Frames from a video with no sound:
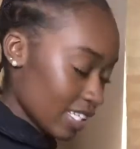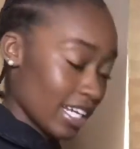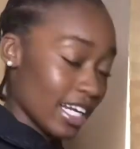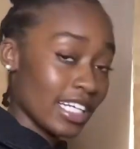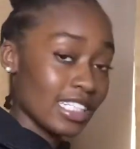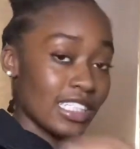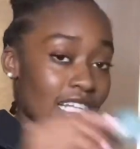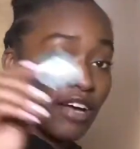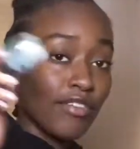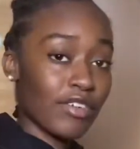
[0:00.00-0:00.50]
I
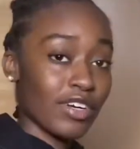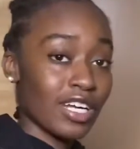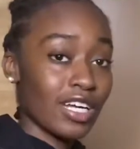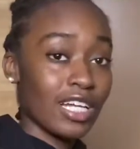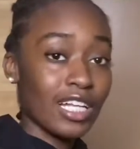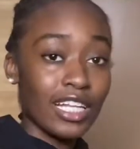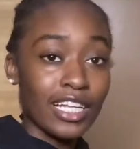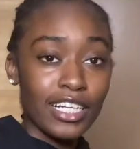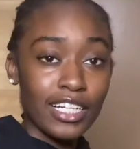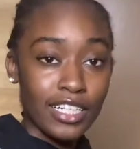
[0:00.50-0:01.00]
just have a
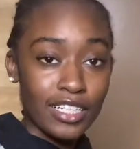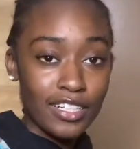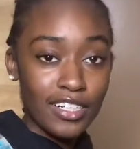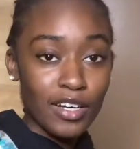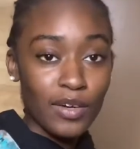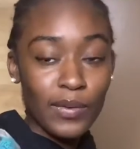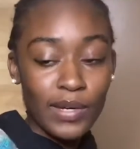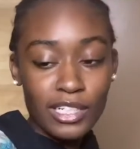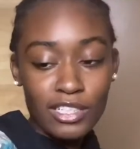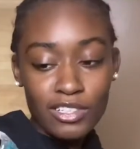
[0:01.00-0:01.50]
clear, a
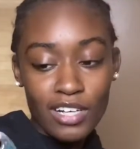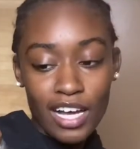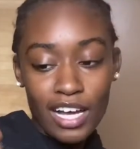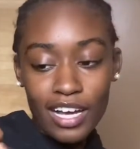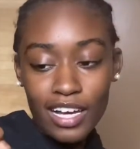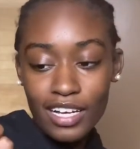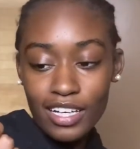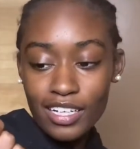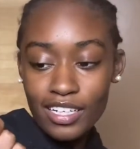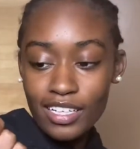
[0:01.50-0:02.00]
quick
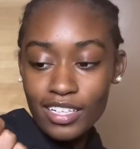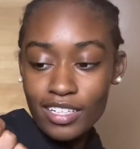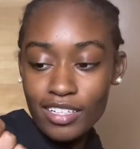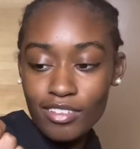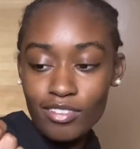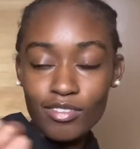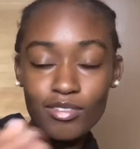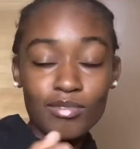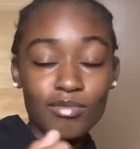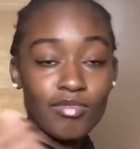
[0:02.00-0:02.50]
dry,
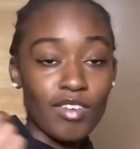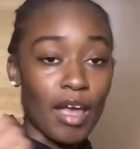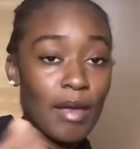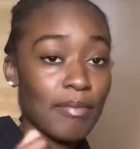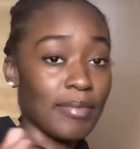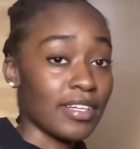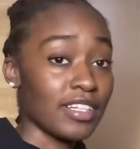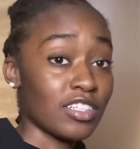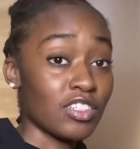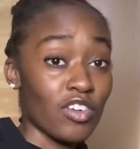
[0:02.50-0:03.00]

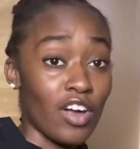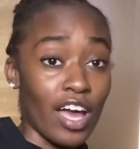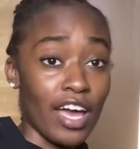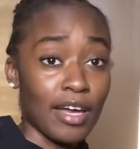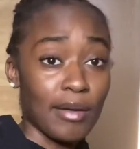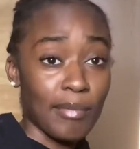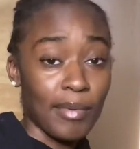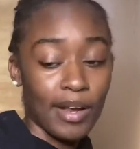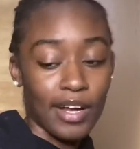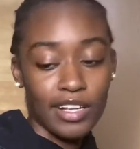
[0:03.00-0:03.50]
rapid dry
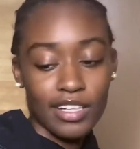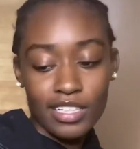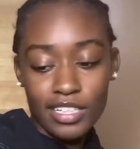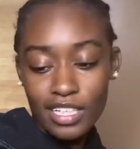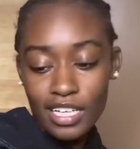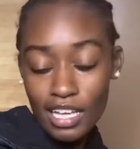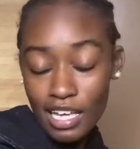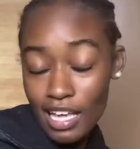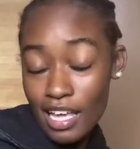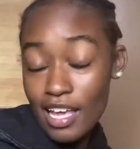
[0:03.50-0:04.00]
apparently.
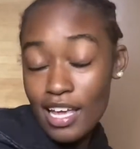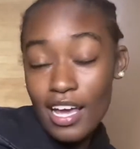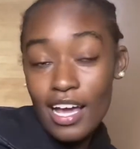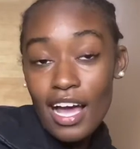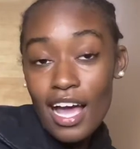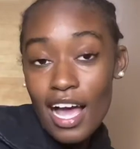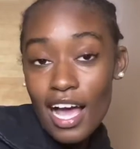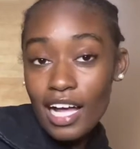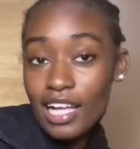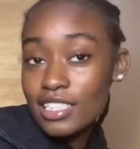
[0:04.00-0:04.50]

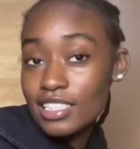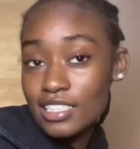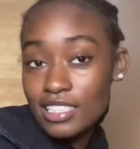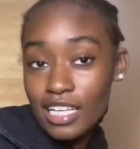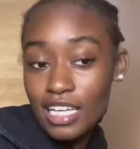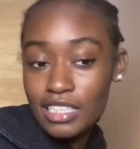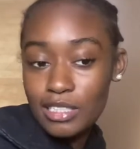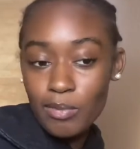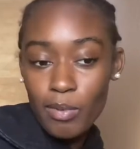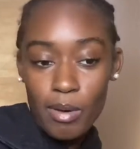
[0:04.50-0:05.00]
I just
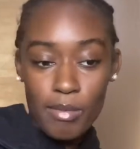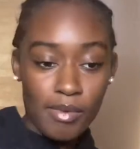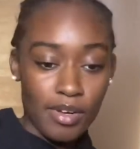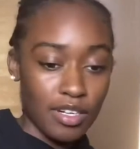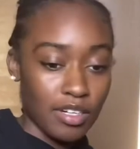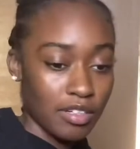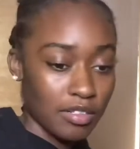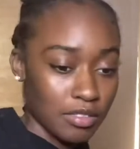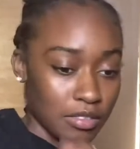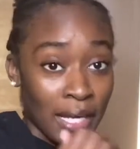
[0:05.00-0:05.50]
like to paint my
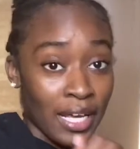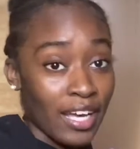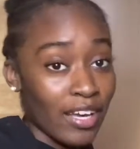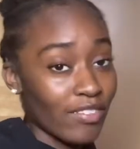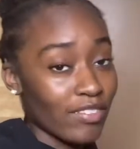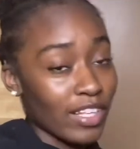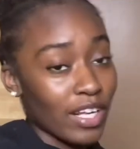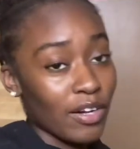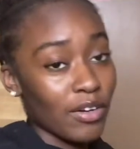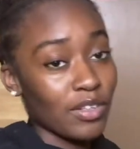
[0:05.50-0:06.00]
nails
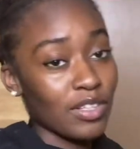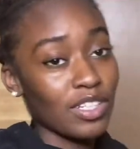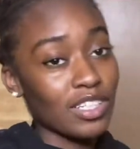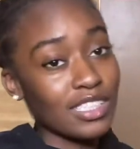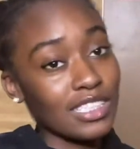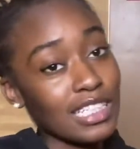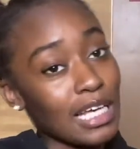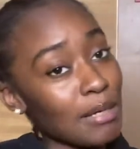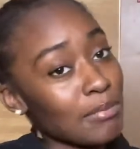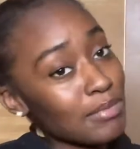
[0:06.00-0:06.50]
if they don't
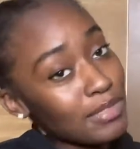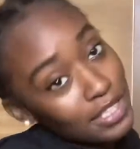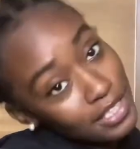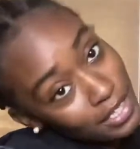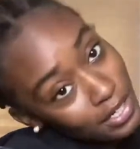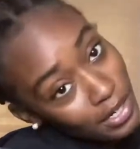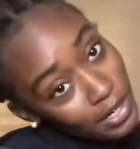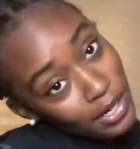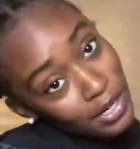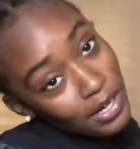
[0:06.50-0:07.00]
look top
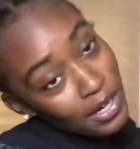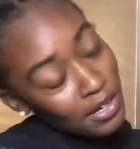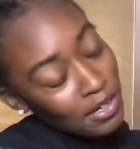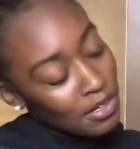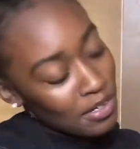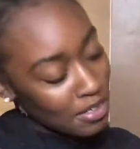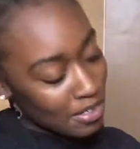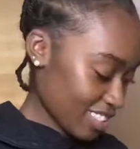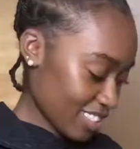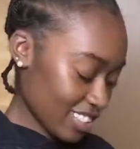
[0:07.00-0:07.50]
tier.
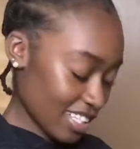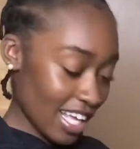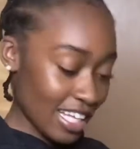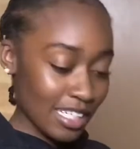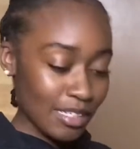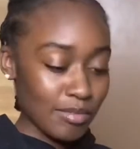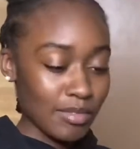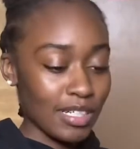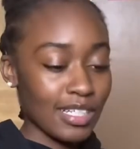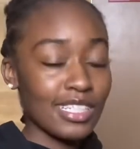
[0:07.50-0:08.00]
Not if
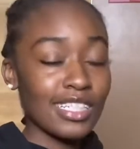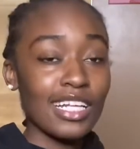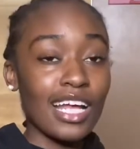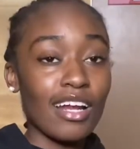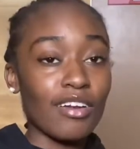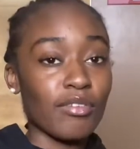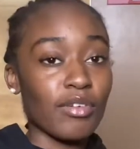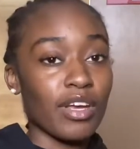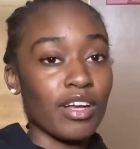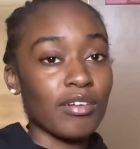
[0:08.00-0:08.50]
I'm saying that I
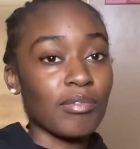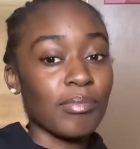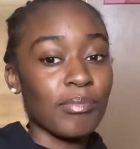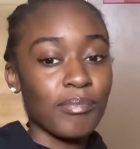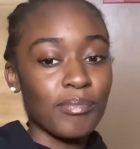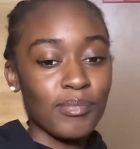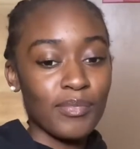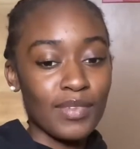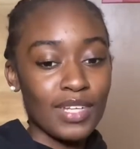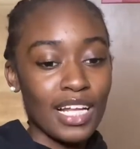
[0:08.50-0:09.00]
don't care
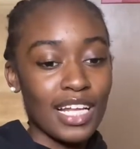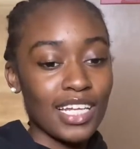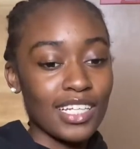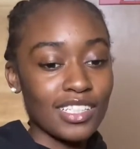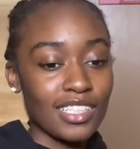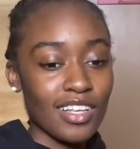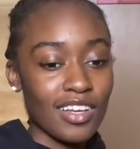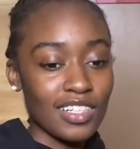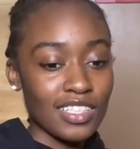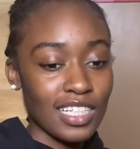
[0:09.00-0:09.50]
as
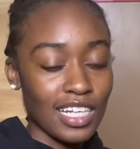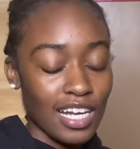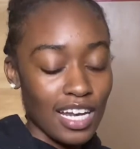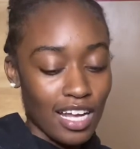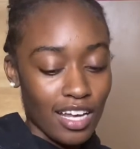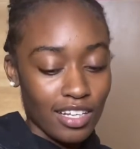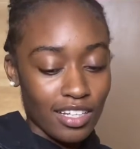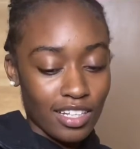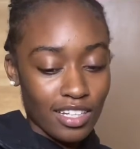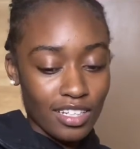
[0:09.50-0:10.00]
long as they're
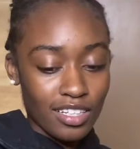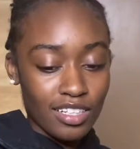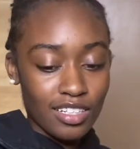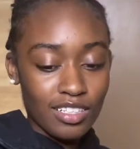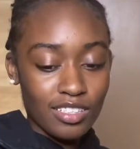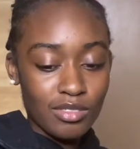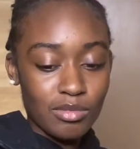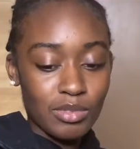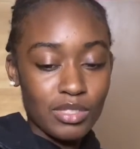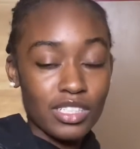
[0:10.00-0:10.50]
not like
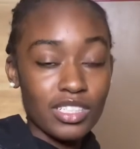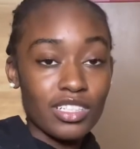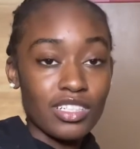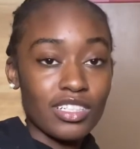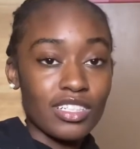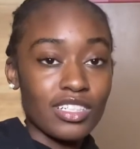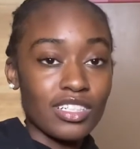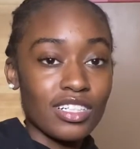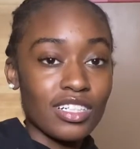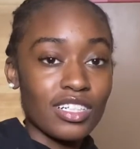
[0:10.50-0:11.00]
weird
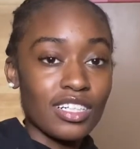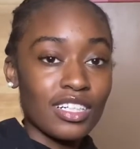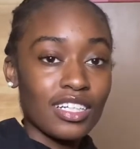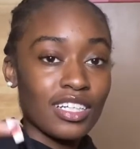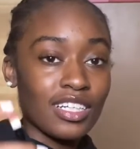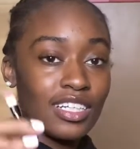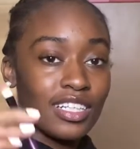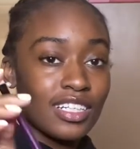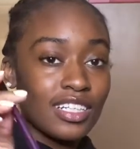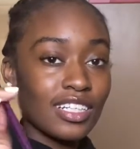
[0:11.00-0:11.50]
looking.
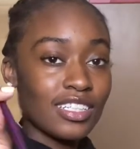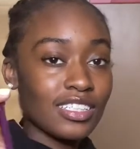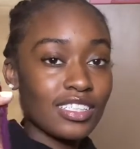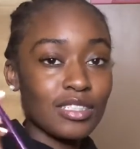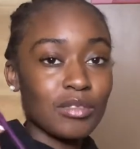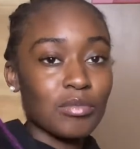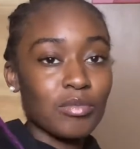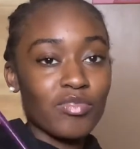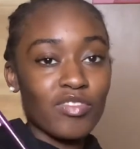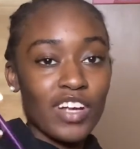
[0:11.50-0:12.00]
This is
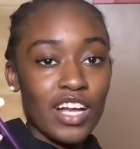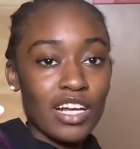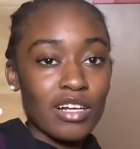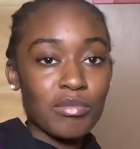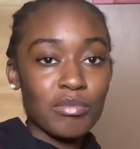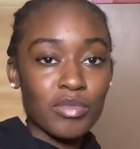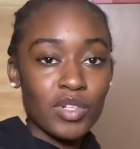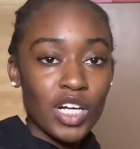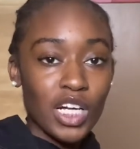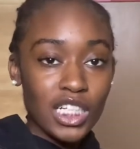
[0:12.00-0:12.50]
a random
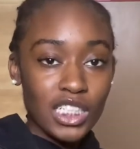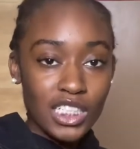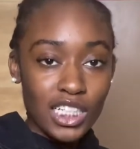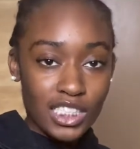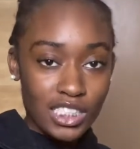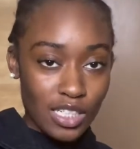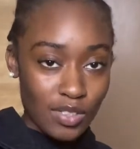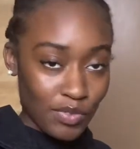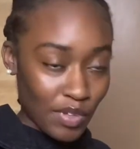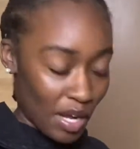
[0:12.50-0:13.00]
brush I
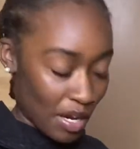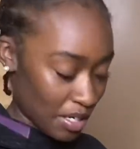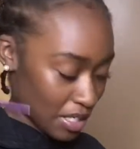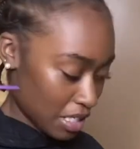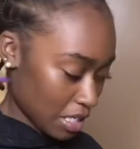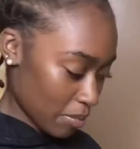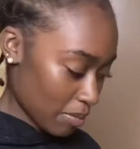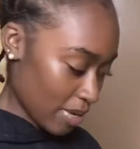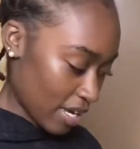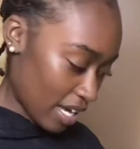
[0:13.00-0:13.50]
just found in
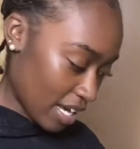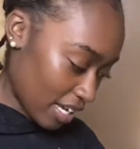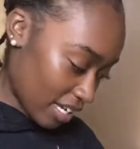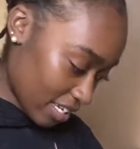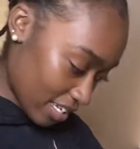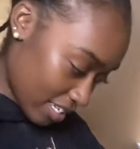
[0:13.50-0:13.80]
the bag.